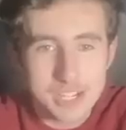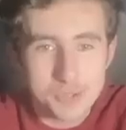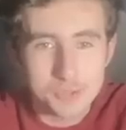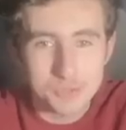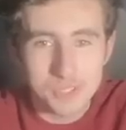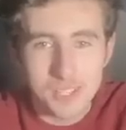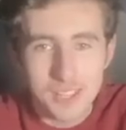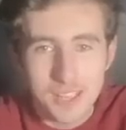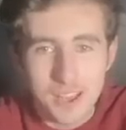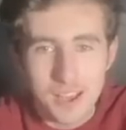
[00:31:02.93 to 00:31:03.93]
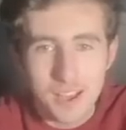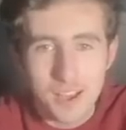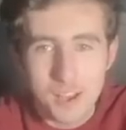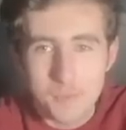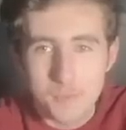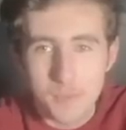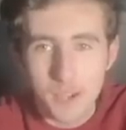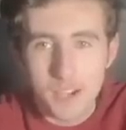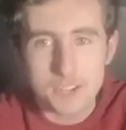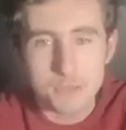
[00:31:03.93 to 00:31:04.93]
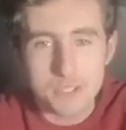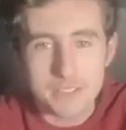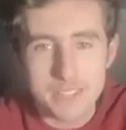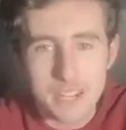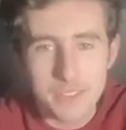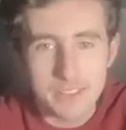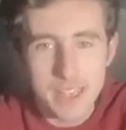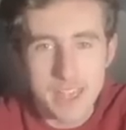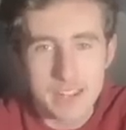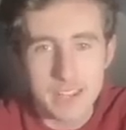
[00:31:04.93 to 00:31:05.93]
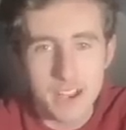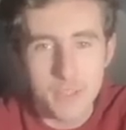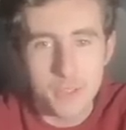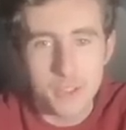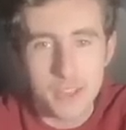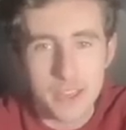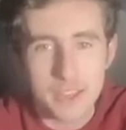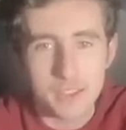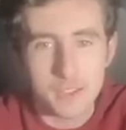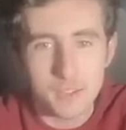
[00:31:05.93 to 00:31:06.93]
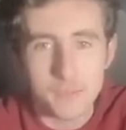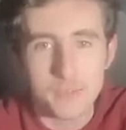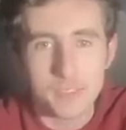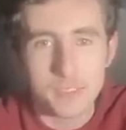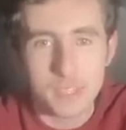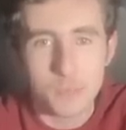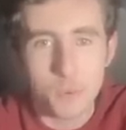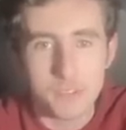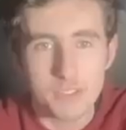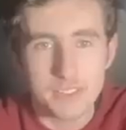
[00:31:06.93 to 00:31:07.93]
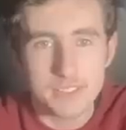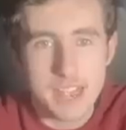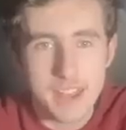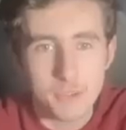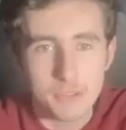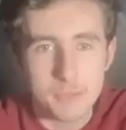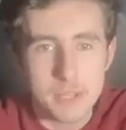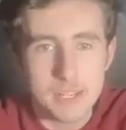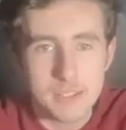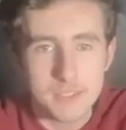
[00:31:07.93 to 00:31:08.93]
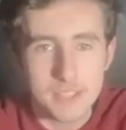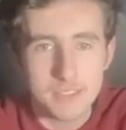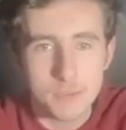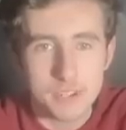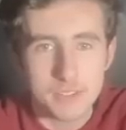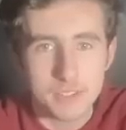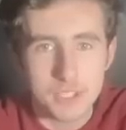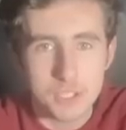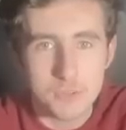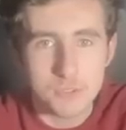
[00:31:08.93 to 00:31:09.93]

cool. Um, I just want to see if there's any other like ones that stand out to me. This one is a cute